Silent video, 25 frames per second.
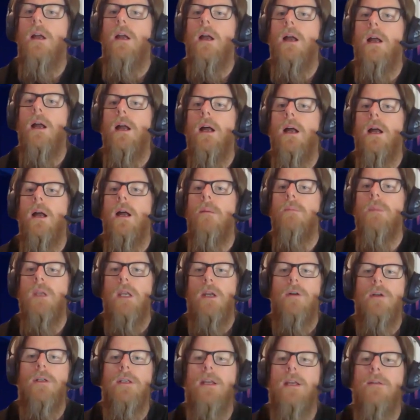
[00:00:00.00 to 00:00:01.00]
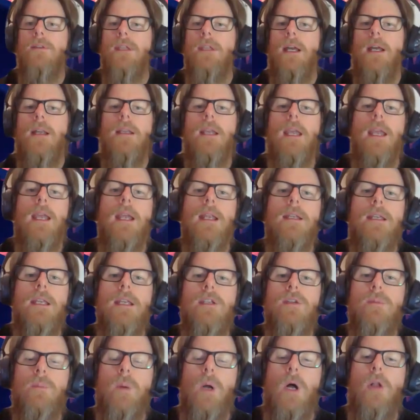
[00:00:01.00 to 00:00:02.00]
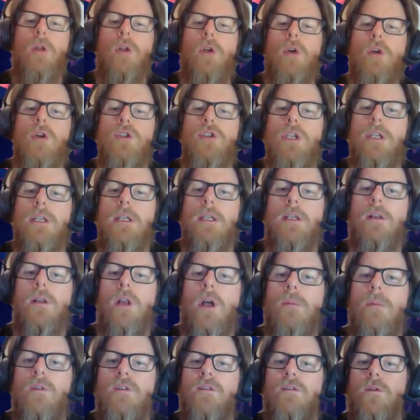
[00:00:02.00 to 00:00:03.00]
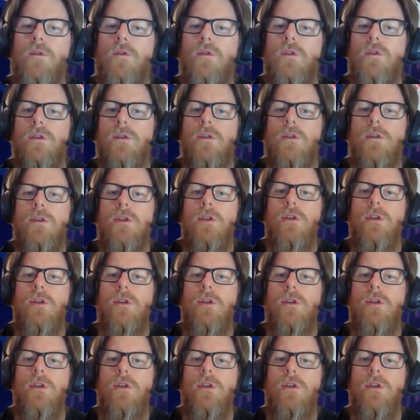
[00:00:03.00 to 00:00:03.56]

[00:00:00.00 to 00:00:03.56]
I covered that. And Interpol urging global forces